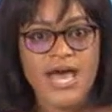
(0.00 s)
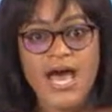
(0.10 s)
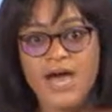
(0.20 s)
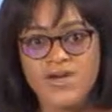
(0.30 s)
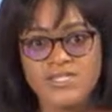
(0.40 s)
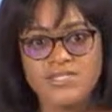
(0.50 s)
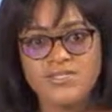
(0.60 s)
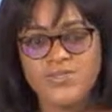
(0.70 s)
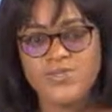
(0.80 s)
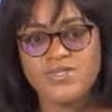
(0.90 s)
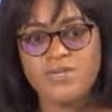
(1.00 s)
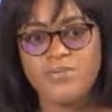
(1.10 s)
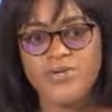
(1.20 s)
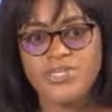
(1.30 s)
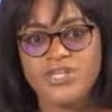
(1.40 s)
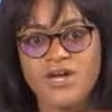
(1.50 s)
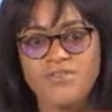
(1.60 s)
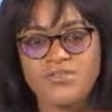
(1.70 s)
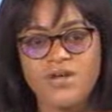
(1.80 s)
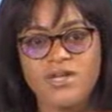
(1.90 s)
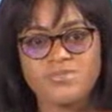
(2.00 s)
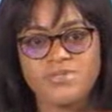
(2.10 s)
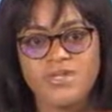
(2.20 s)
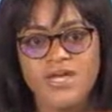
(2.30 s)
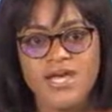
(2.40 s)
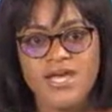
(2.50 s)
Harrison, who's a preacher of the gospel,